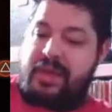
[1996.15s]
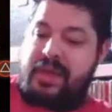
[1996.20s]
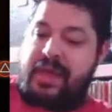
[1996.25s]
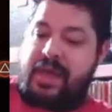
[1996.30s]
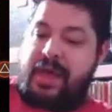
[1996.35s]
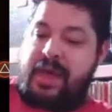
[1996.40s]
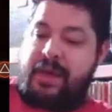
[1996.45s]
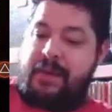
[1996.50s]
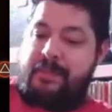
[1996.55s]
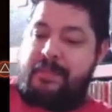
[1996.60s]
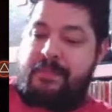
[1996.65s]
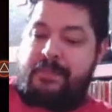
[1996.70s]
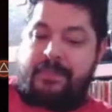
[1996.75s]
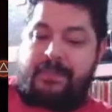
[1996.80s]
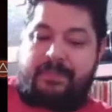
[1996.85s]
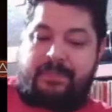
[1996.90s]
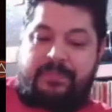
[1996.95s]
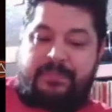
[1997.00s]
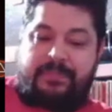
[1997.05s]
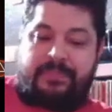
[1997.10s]

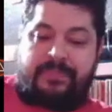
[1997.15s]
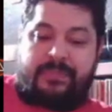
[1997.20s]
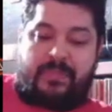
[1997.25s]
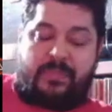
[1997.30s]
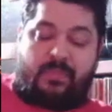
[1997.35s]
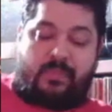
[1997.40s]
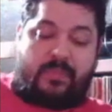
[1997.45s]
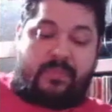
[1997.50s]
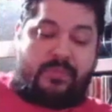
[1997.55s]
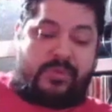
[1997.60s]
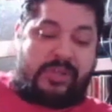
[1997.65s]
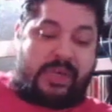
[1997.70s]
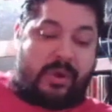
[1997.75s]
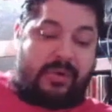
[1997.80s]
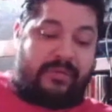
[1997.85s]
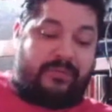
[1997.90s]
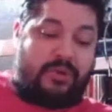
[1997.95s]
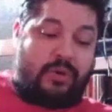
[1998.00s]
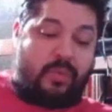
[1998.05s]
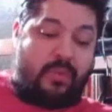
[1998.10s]
So
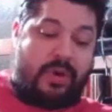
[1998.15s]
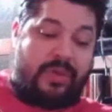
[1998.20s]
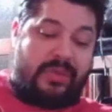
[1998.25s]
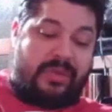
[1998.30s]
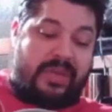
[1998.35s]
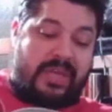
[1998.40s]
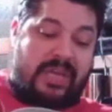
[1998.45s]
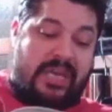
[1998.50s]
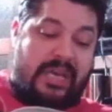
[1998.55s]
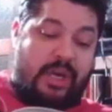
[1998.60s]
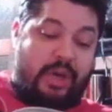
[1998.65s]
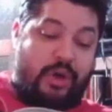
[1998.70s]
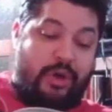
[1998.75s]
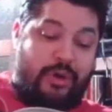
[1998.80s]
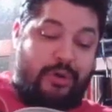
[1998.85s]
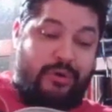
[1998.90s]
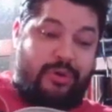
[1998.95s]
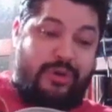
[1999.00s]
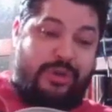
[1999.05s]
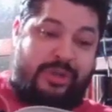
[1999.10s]
if you want the
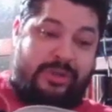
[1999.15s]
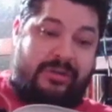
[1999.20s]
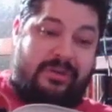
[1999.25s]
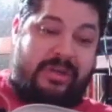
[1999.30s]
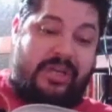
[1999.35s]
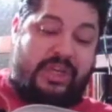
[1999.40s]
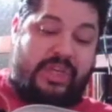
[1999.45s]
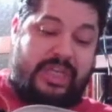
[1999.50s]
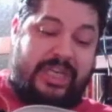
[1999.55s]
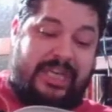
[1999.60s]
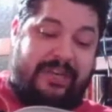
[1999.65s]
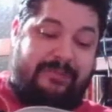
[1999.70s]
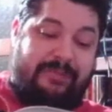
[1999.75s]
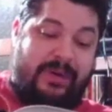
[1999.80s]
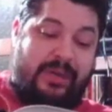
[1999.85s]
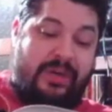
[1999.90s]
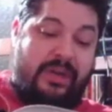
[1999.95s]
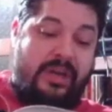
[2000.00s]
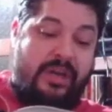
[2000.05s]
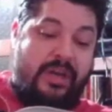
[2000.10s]
incursion
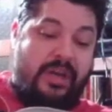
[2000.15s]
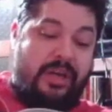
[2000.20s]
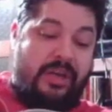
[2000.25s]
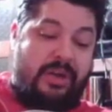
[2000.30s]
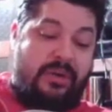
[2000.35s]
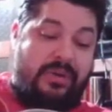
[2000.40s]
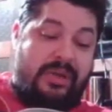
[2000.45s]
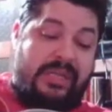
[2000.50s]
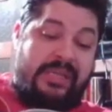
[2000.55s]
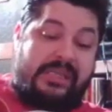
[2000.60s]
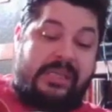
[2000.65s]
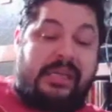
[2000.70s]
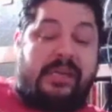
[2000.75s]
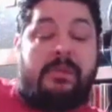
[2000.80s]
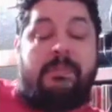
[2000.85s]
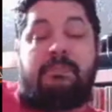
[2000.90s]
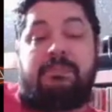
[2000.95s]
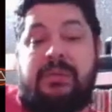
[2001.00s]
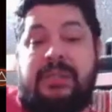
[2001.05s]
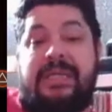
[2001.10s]
achievement, you need to
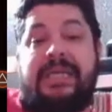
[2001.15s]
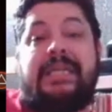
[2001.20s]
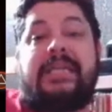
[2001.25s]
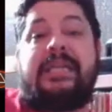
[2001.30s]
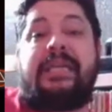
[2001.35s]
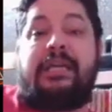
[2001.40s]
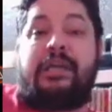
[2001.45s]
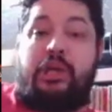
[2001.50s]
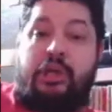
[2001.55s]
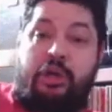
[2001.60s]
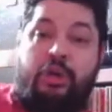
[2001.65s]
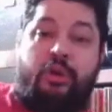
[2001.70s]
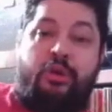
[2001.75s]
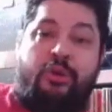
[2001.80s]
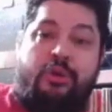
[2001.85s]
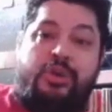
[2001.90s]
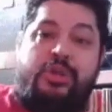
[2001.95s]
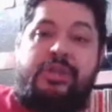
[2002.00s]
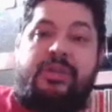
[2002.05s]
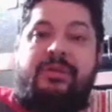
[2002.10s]
complete the
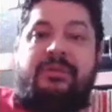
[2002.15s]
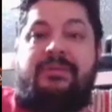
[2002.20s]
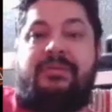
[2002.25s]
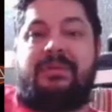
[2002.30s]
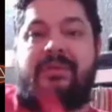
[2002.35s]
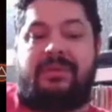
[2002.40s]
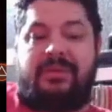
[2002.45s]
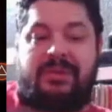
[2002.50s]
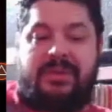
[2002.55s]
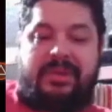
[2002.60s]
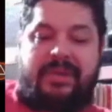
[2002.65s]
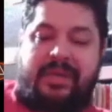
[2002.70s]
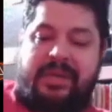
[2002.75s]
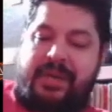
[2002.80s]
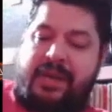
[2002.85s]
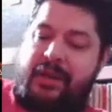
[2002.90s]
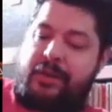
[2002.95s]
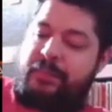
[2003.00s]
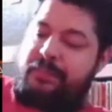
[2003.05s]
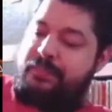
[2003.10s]
incursion,
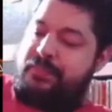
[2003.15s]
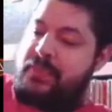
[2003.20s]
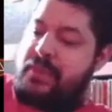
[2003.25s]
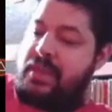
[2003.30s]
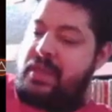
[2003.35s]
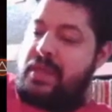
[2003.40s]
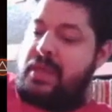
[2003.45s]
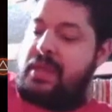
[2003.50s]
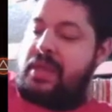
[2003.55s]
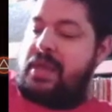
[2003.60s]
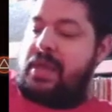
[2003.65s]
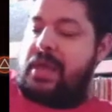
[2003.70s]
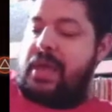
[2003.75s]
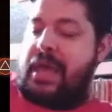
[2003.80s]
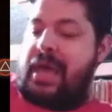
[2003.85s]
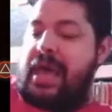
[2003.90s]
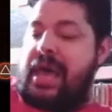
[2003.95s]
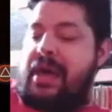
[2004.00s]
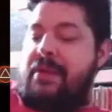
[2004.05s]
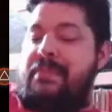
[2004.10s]

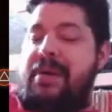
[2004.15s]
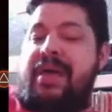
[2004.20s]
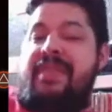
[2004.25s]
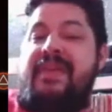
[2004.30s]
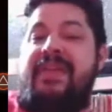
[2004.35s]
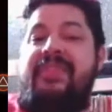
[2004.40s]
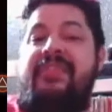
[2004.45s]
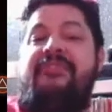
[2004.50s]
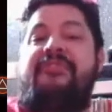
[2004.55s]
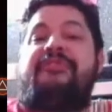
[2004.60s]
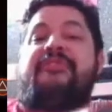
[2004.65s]
And then